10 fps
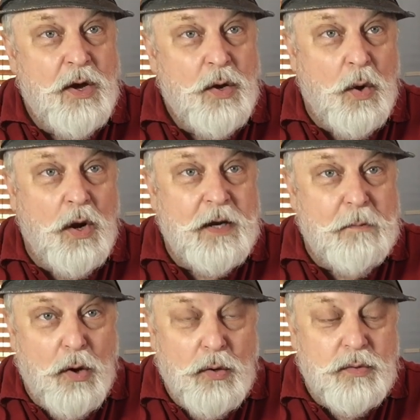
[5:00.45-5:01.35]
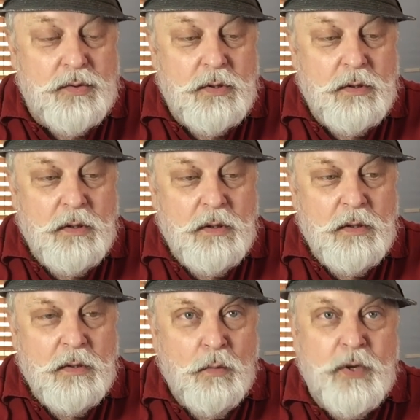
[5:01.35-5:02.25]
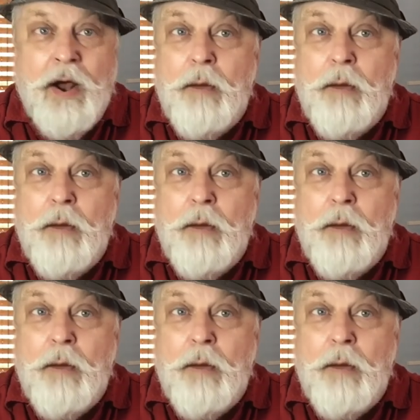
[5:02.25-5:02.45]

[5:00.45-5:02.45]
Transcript: quality models, well, your